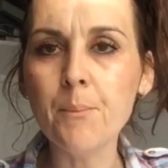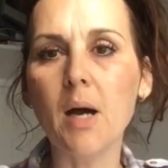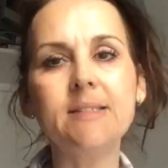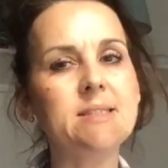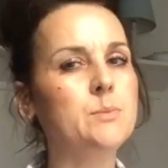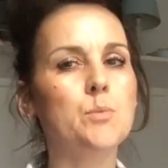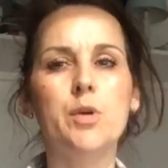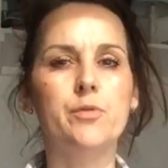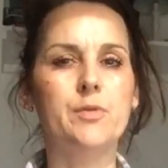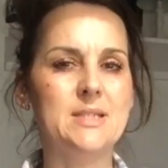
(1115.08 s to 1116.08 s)
But I didn't
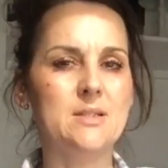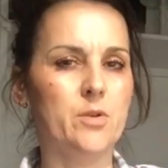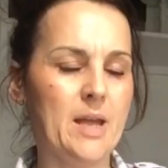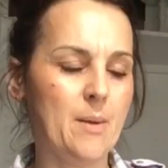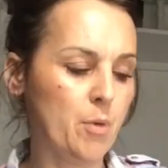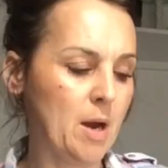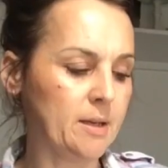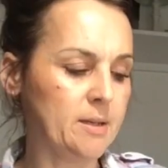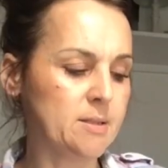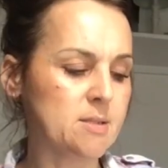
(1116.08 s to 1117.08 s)
want to risk not getting
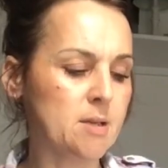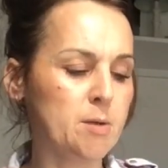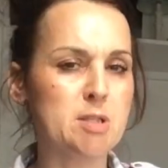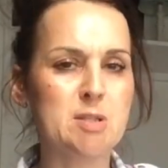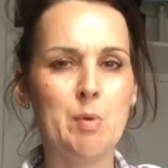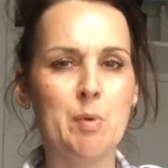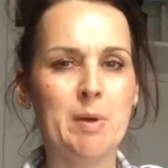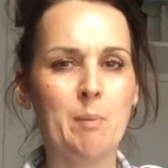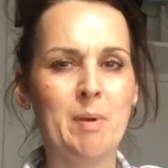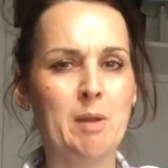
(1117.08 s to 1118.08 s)
pregnant, so this
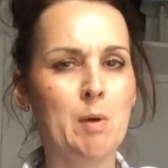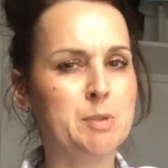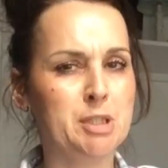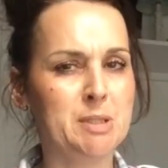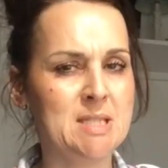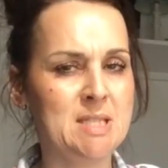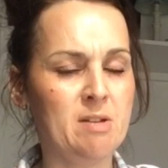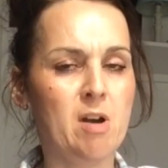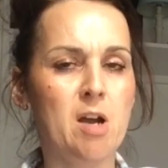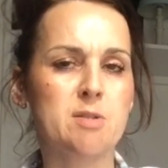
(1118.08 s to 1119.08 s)
morning when the opportunity
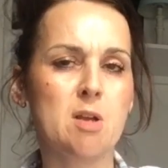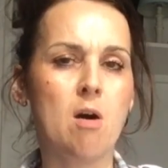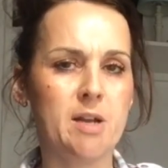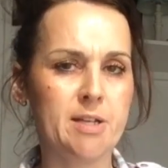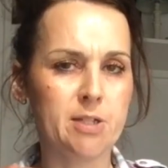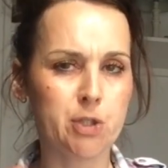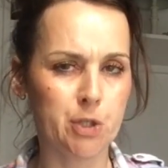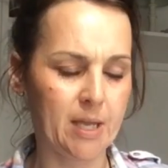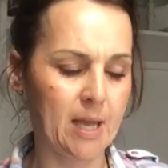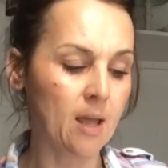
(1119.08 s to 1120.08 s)
arose, I
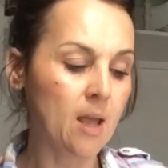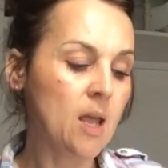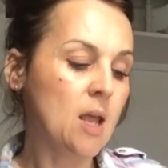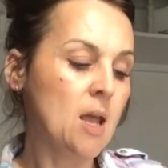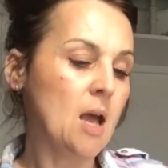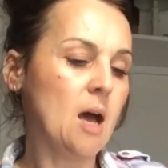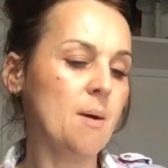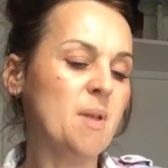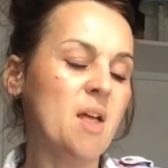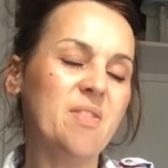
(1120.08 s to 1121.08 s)
took it.
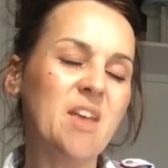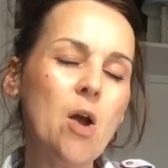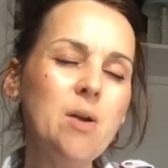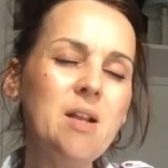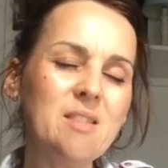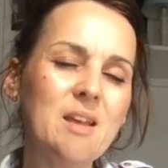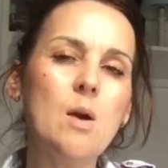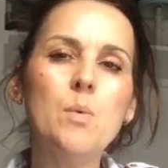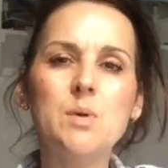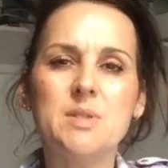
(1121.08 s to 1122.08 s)
Um, the only
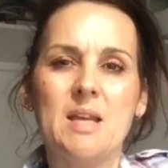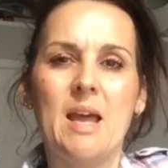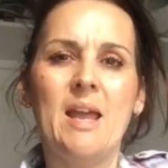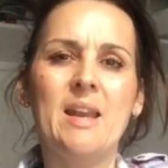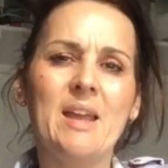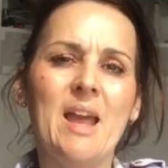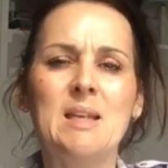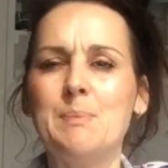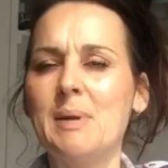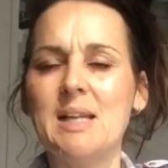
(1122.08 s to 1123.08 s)
thing I will say, and
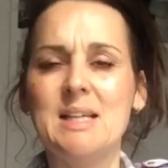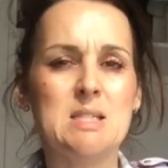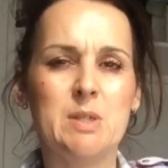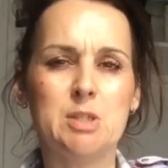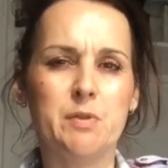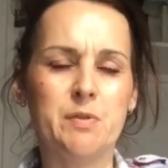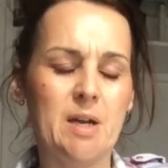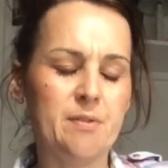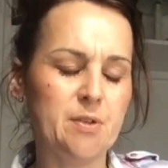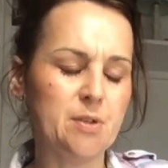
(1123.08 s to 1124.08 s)
again, please switch off
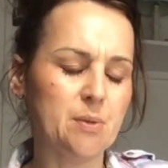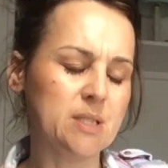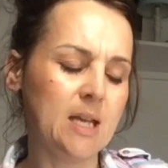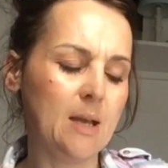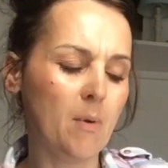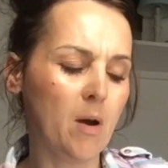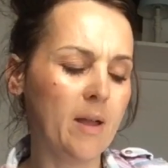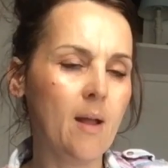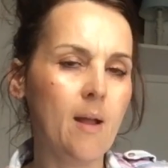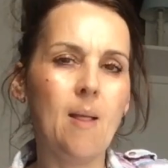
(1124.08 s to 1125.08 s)
now if you don't want
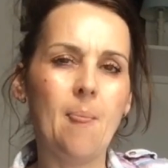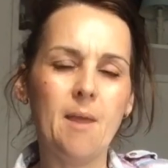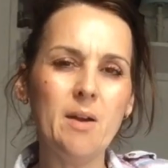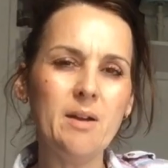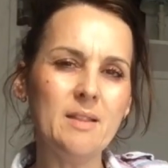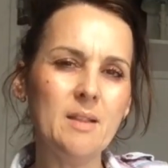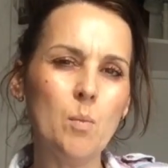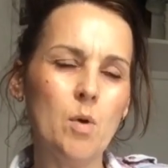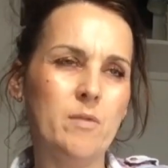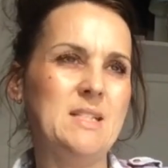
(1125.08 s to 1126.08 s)
TMI. The only thing
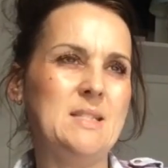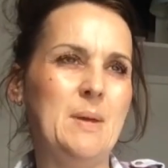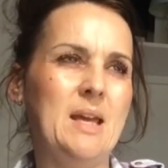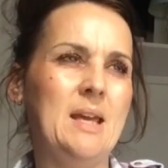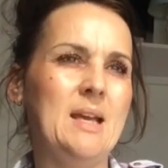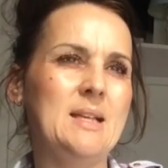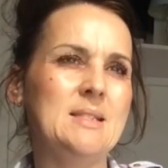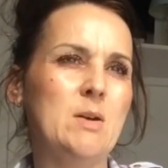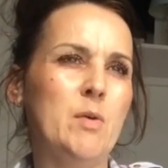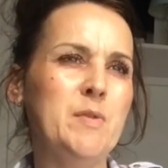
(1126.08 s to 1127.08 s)
that worries me
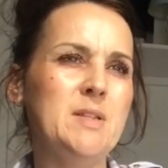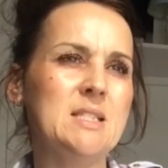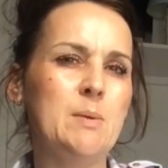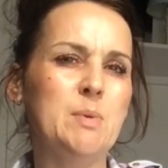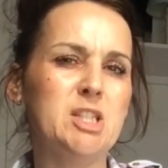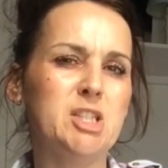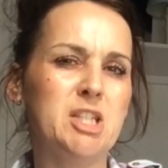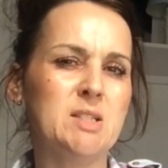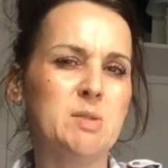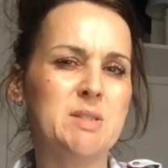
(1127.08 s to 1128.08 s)
is obviously with the
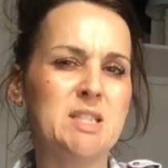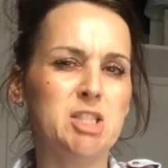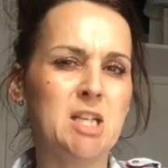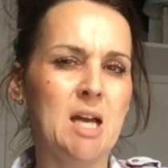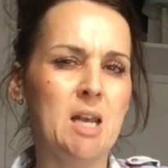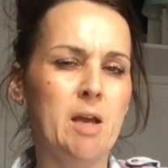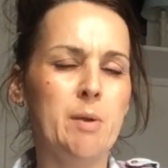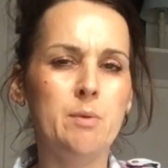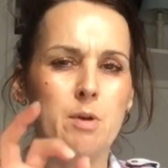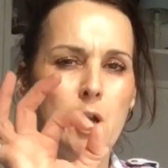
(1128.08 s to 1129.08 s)
Shettles, it's
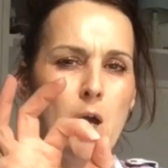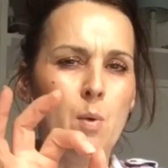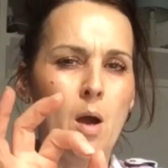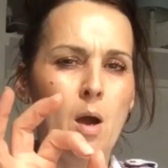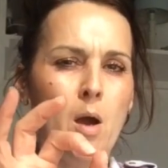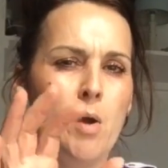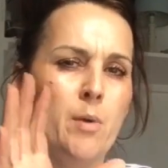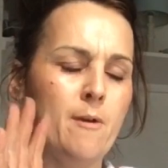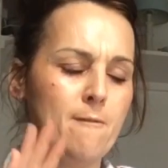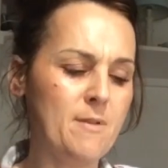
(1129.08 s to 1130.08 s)
shallow, no
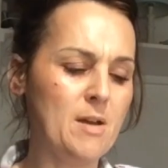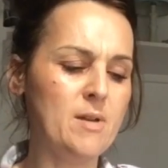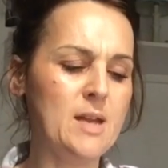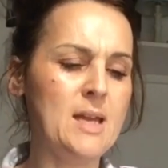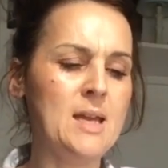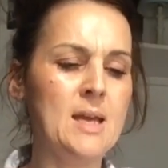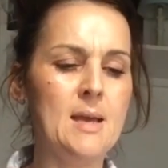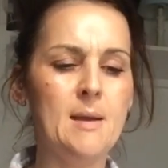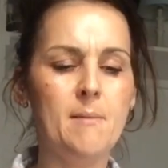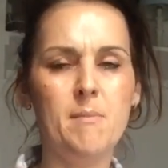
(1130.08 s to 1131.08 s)
O, very
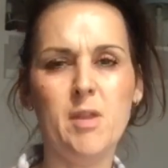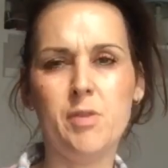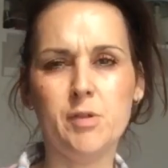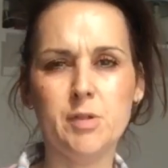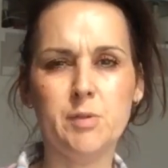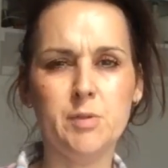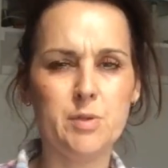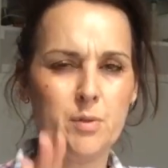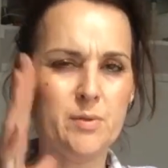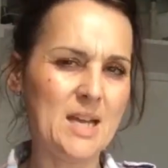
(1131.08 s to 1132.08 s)
methodical
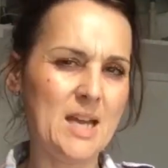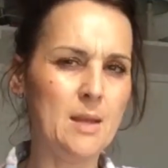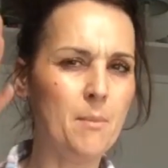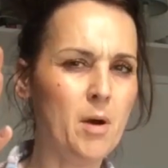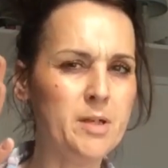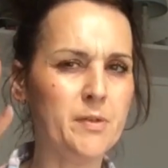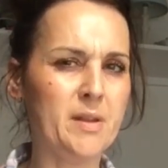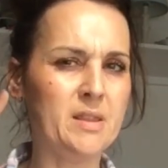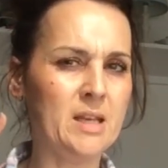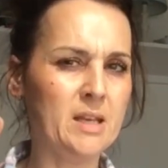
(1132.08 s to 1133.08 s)
sort of take your mind off
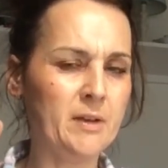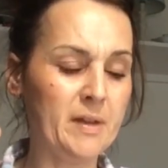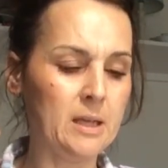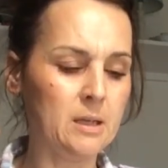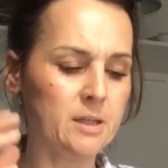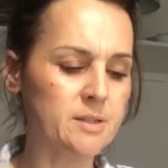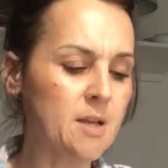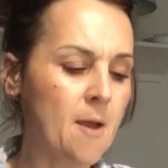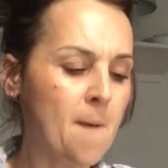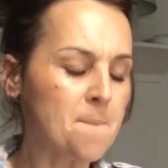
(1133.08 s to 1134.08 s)
it, think of
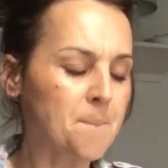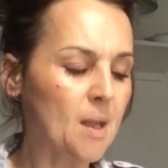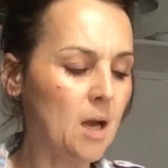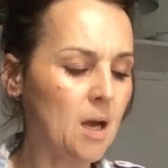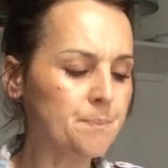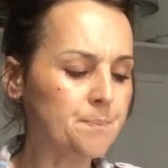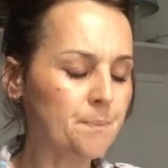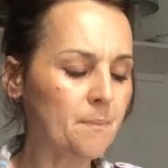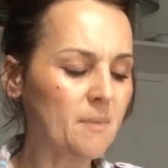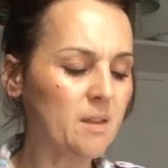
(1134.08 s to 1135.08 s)
England.
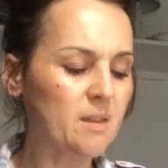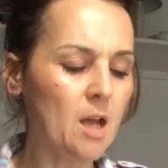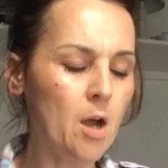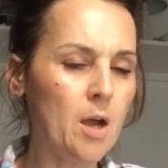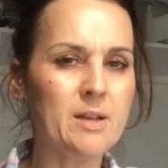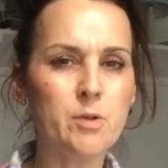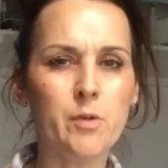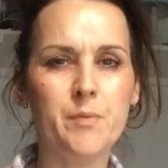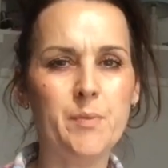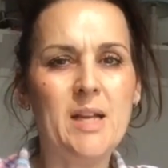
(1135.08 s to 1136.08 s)
Um, the uh, and
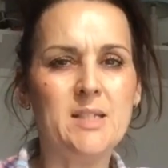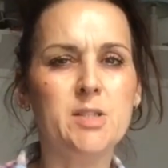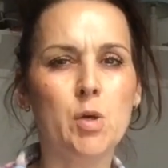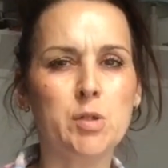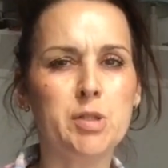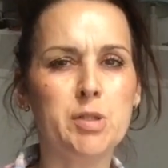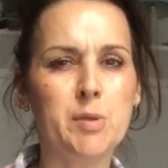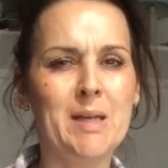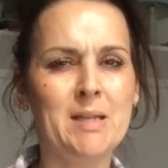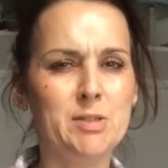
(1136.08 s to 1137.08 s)
of and not to
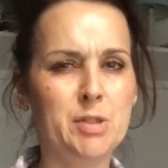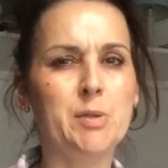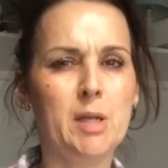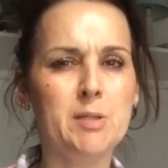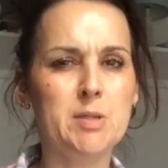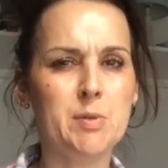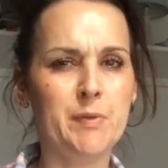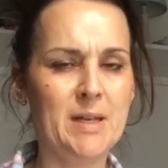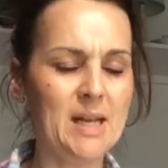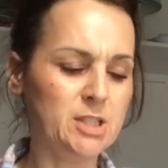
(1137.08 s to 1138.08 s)
do it too close to
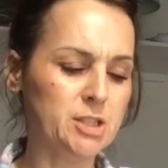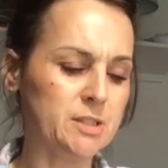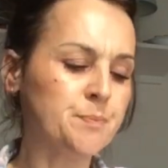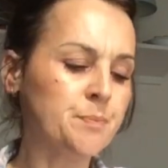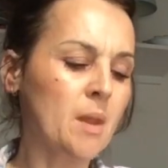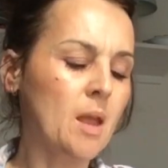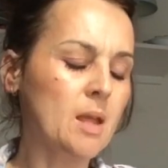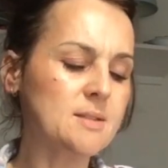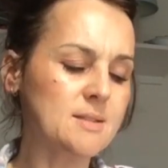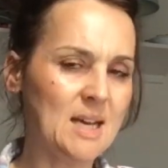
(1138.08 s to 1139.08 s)
ovulation.
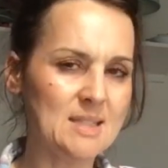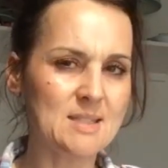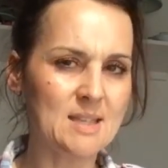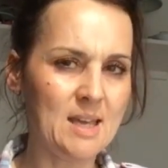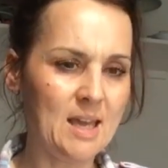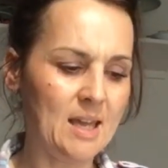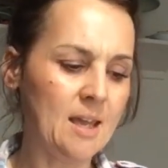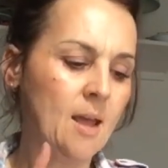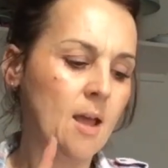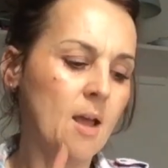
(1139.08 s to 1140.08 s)
That's the key.